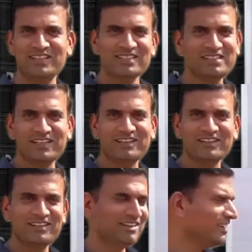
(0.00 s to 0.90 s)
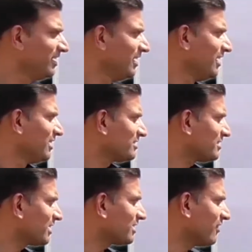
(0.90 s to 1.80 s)
Isn't it?
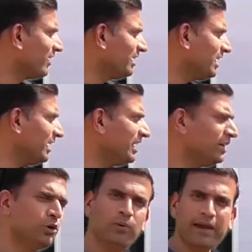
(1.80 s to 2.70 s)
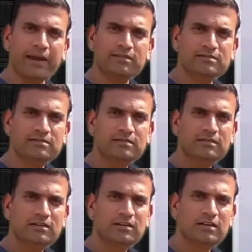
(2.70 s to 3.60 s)
17 into x
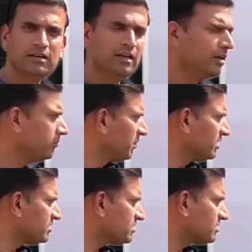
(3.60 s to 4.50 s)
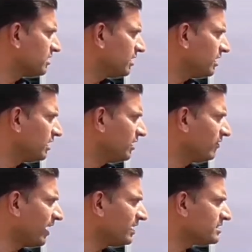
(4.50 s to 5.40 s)
means
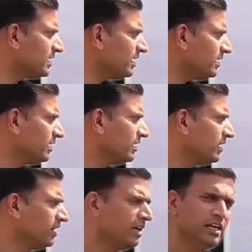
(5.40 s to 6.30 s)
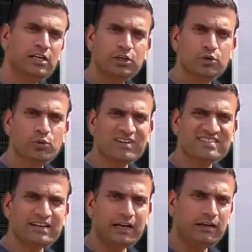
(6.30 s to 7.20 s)
divisor into
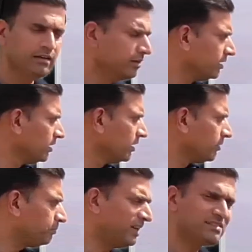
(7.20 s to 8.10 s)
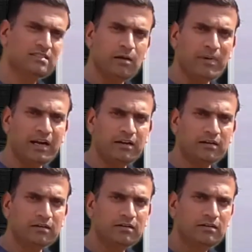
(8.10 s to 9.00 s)
quotient plus
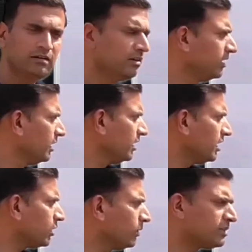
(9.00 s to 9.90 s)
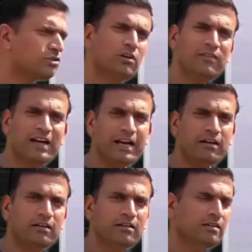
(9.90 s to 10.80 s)
remainder equals to
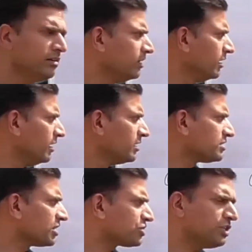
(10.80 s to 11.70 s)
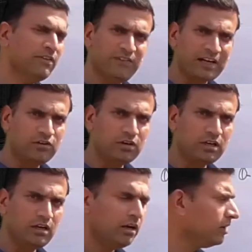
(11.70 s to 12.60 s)
dividend. 16
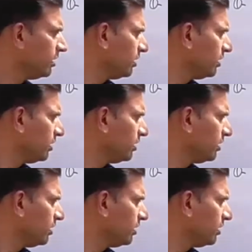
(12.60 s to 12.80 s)
factorial